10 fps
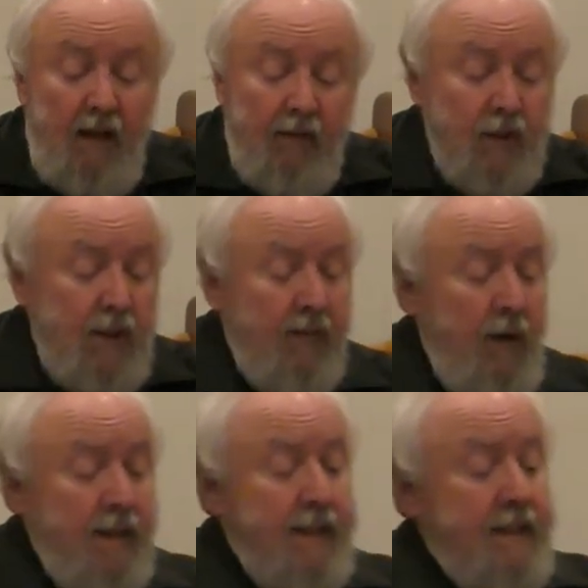First of
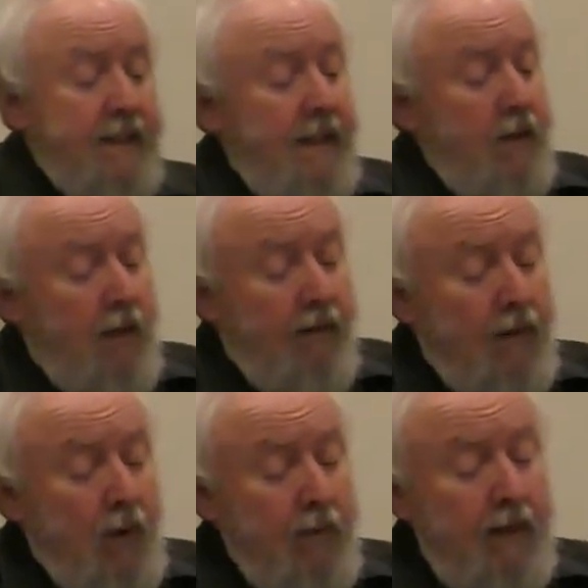all, the seed of
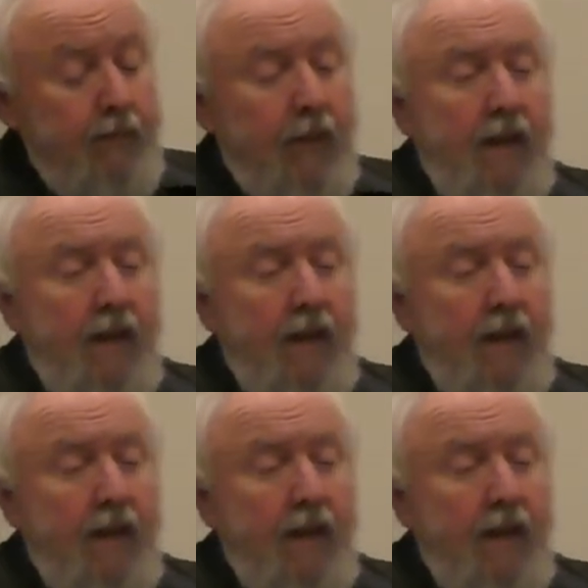the woman,